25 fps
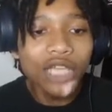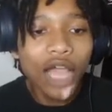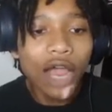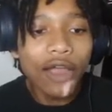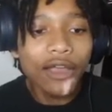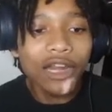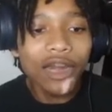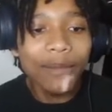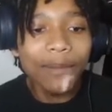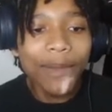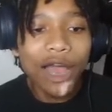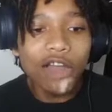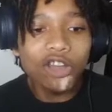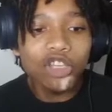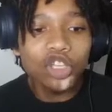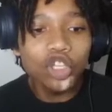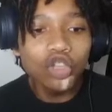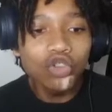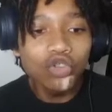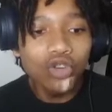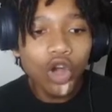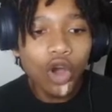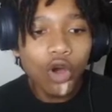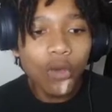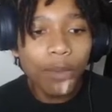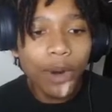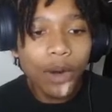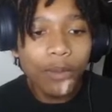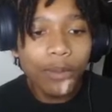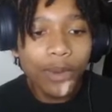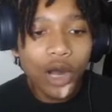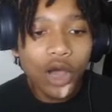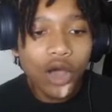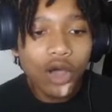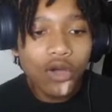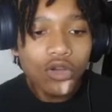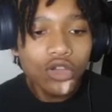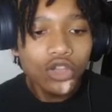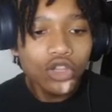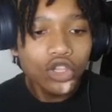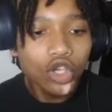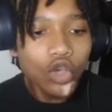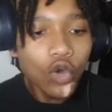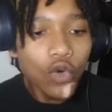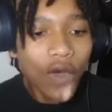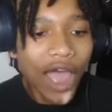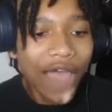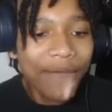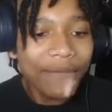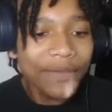talking about you though, bro, bro.
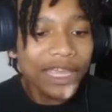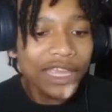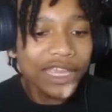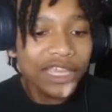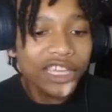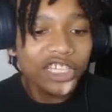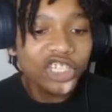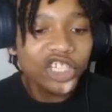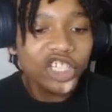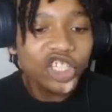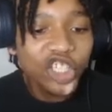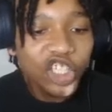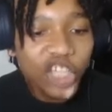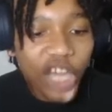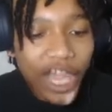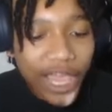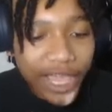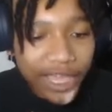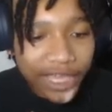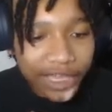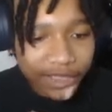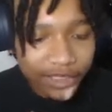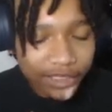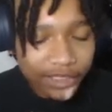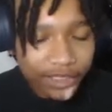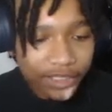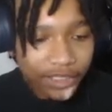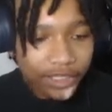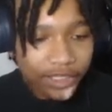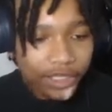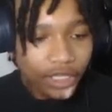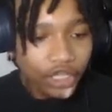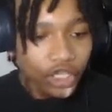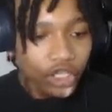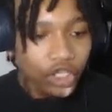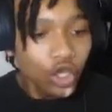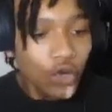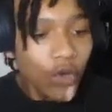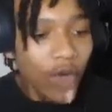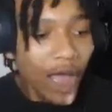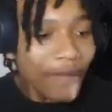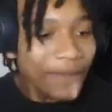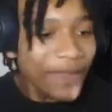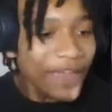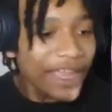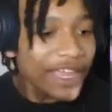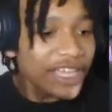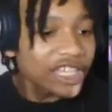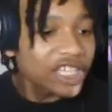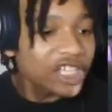You haven't hit you shit. You
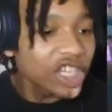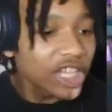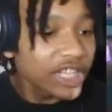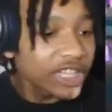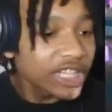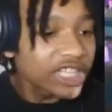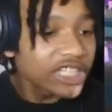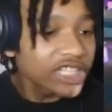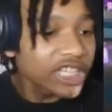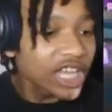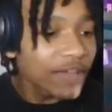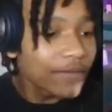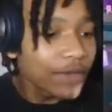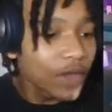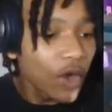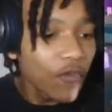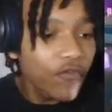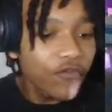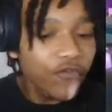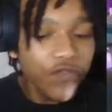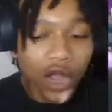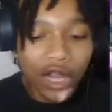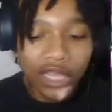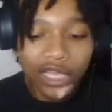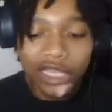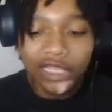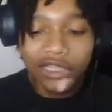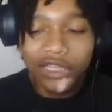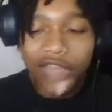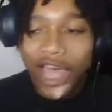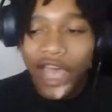haven't hit shit to save your fucking I